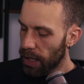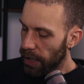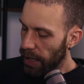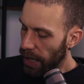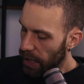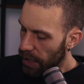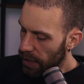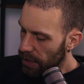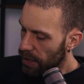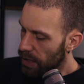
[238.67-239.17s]

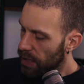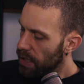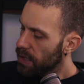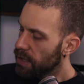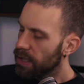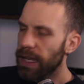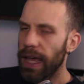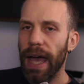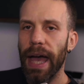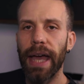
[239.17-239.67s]
like
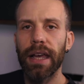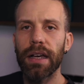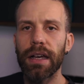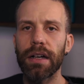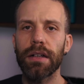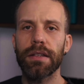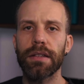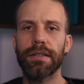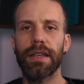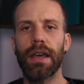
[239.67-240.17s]
this
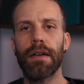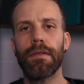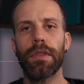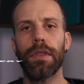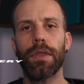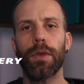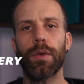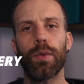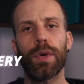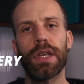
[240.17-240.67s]
Anker
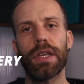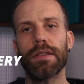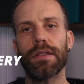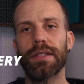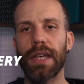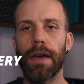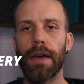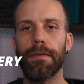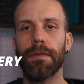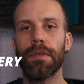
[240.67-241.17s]

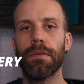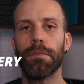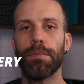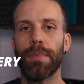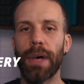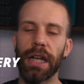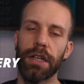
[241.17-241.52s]
737